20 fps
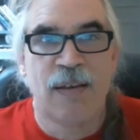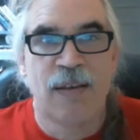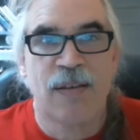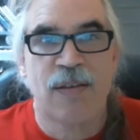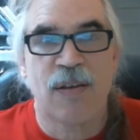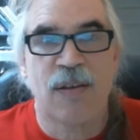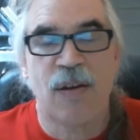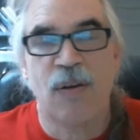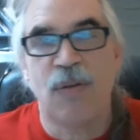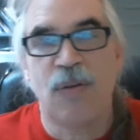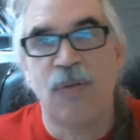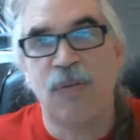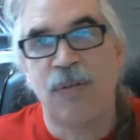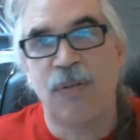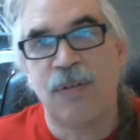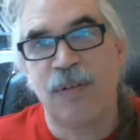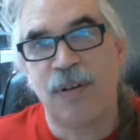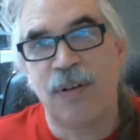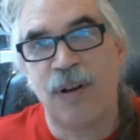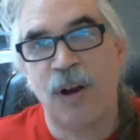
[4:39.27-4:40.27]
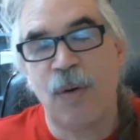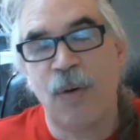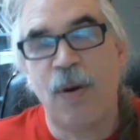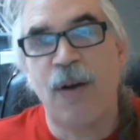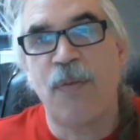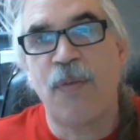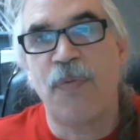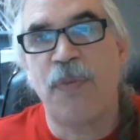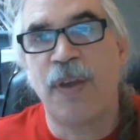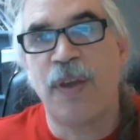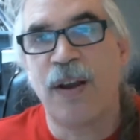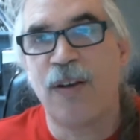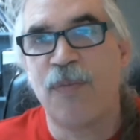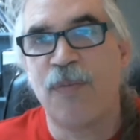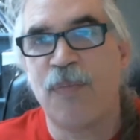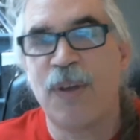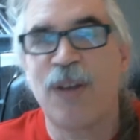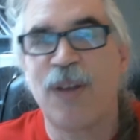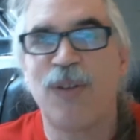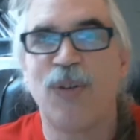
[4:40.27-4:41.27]
So go out
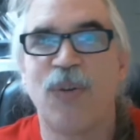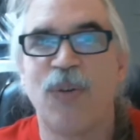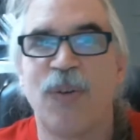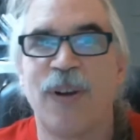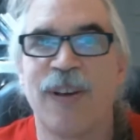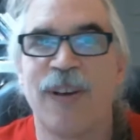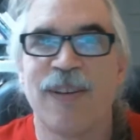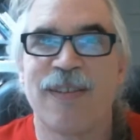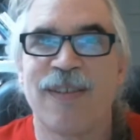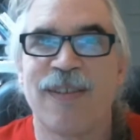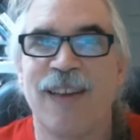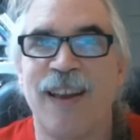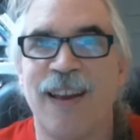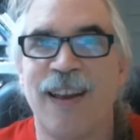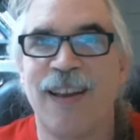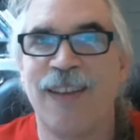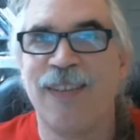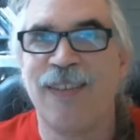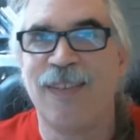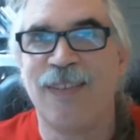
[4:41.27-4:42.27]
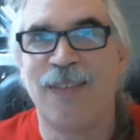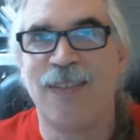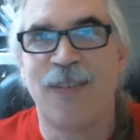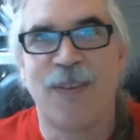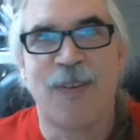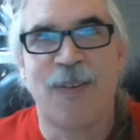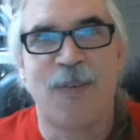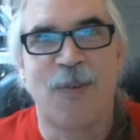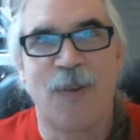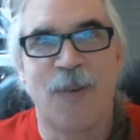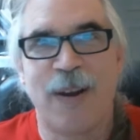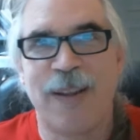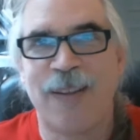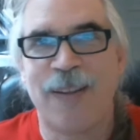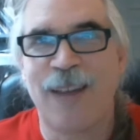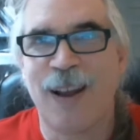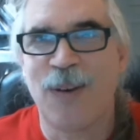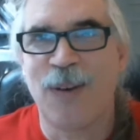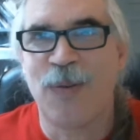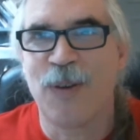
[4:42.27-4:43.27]
there, be glorious, and
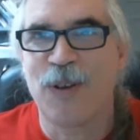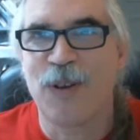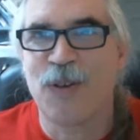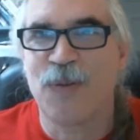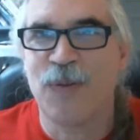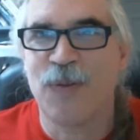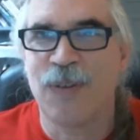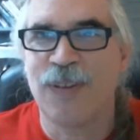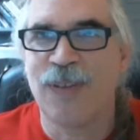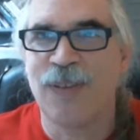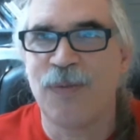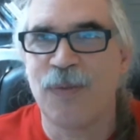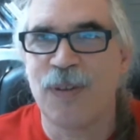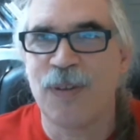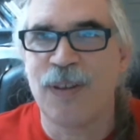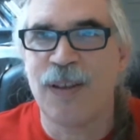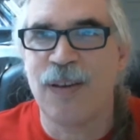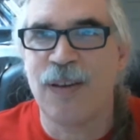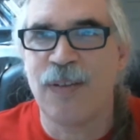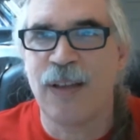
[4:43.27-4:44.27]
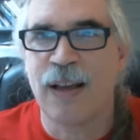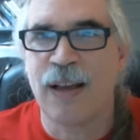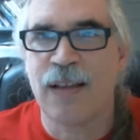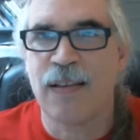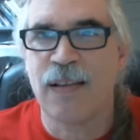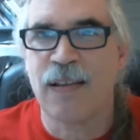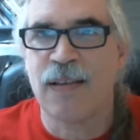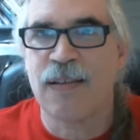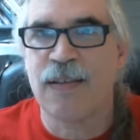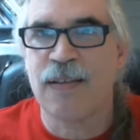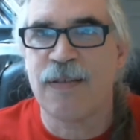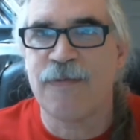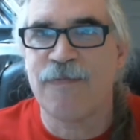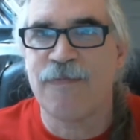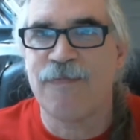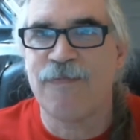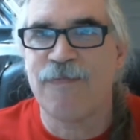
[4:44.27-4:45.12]
write that ritual. We'll see you next lesson.